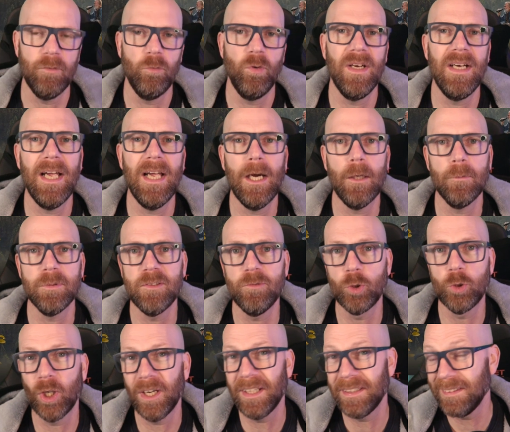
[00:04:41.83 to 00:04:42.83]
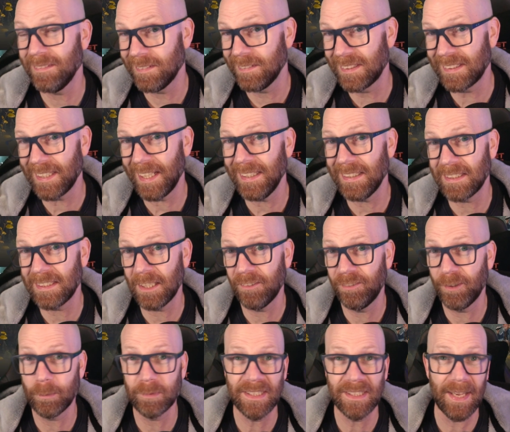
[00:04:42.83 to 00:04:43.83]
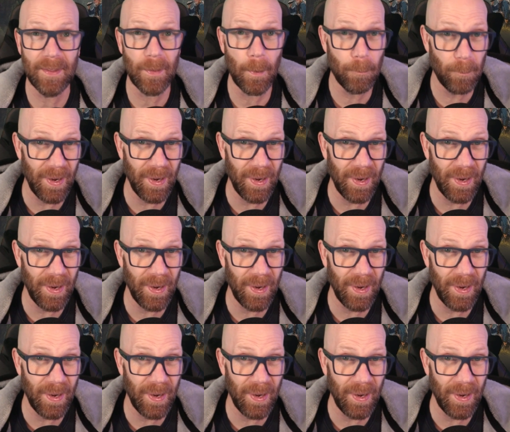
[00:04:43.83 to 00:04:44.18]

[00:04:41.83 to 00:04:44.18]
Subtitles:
It really helps if you try and set yourself up to get the